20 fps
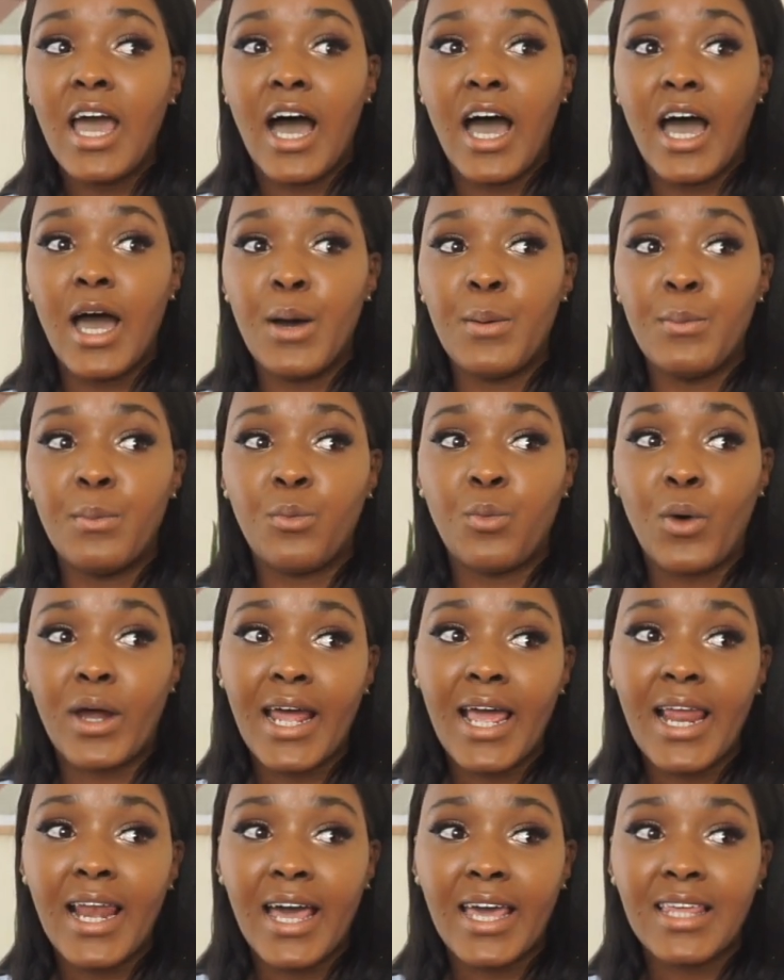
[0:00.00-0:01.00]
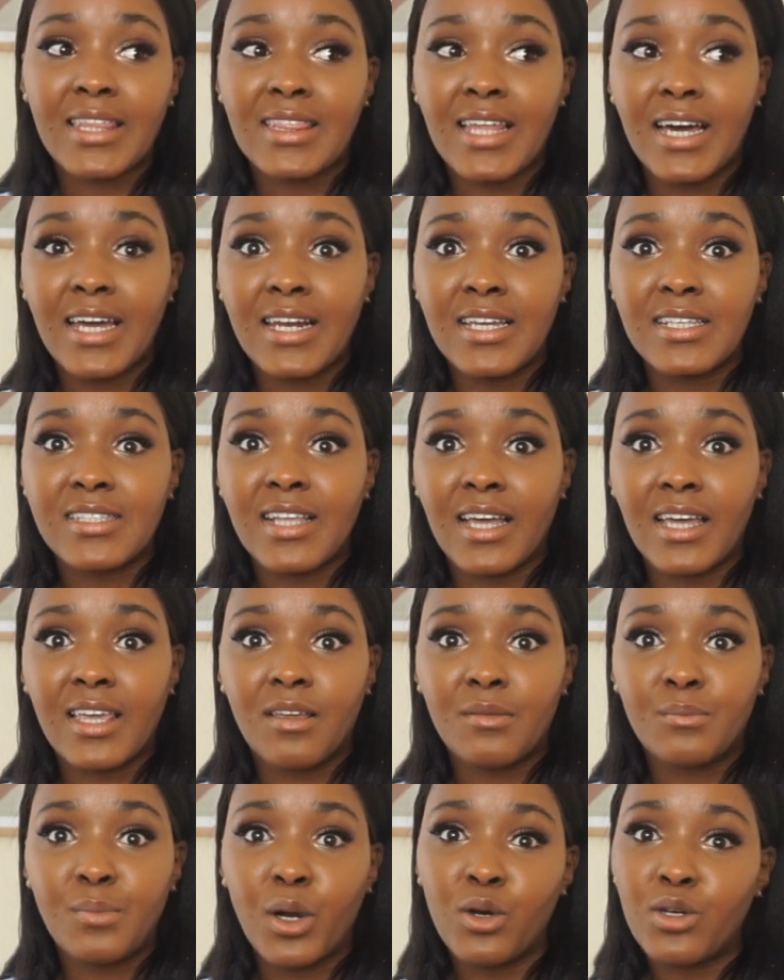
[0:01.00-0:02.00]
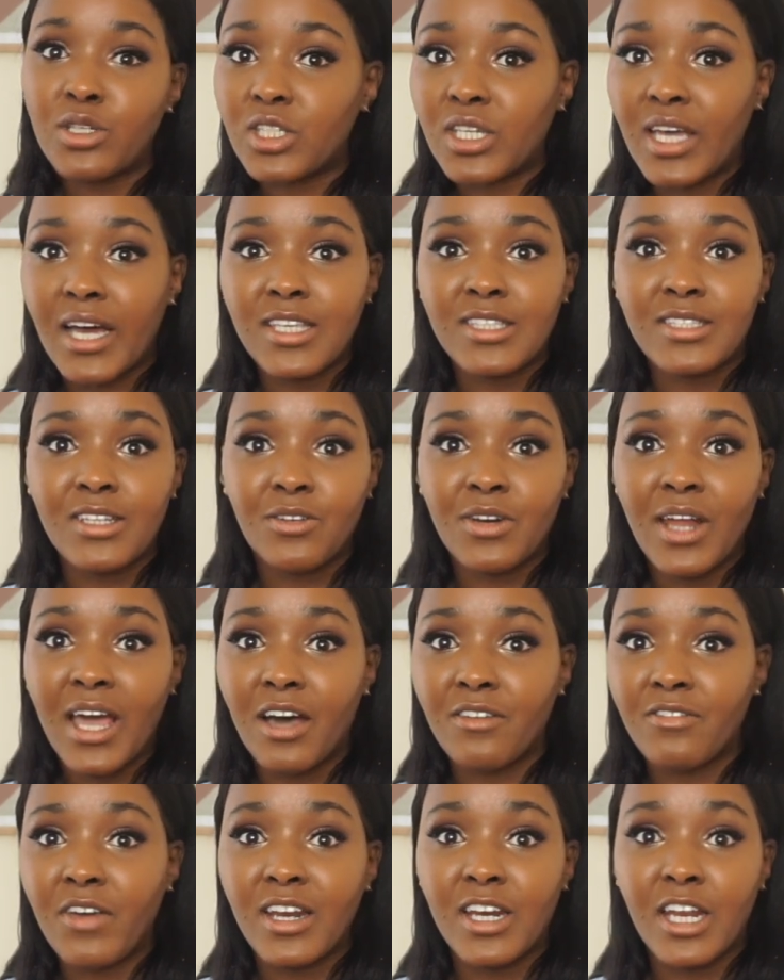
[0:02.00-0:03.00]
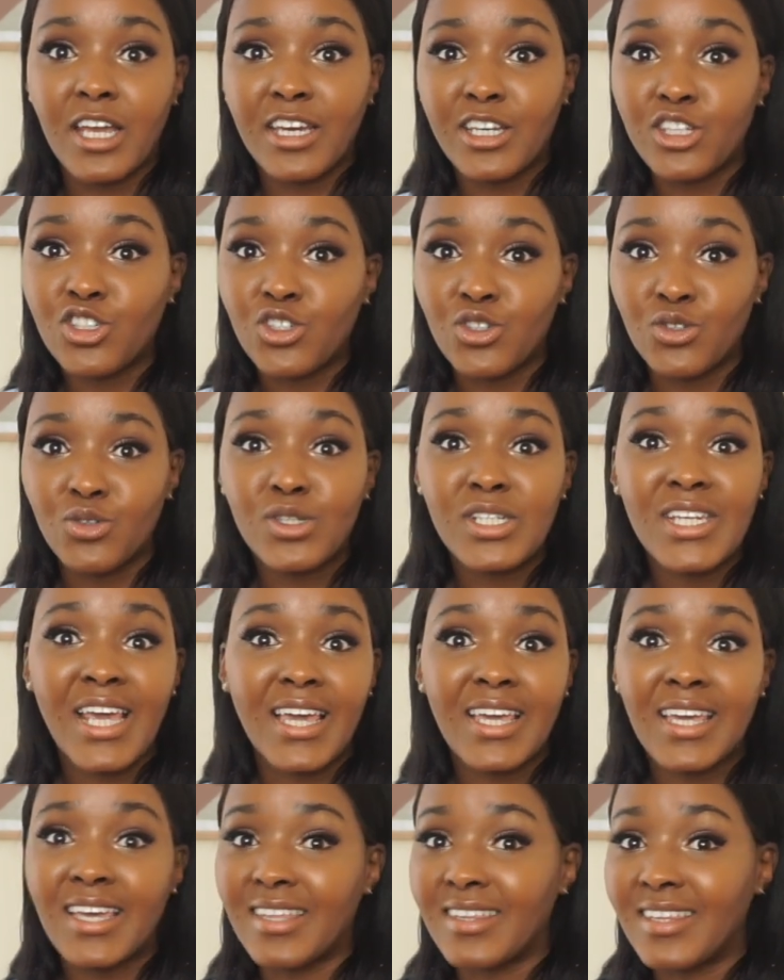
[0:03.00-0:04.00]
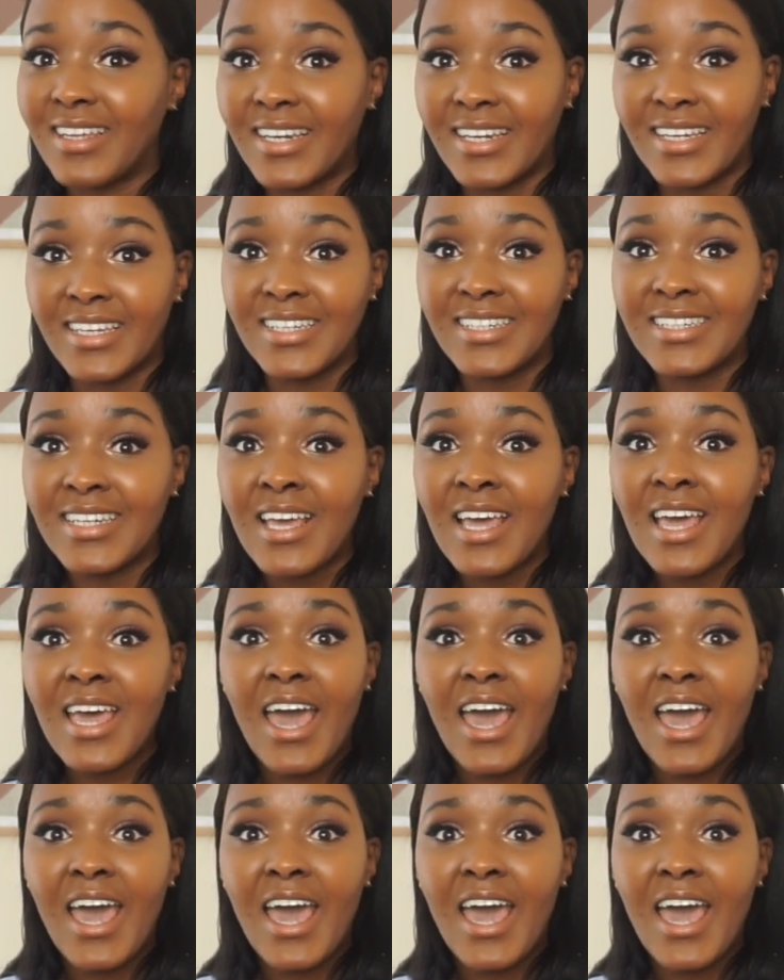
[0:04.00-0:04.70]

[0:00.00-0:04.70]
um, what I like that is like Polish guys don't have an issue taking the lead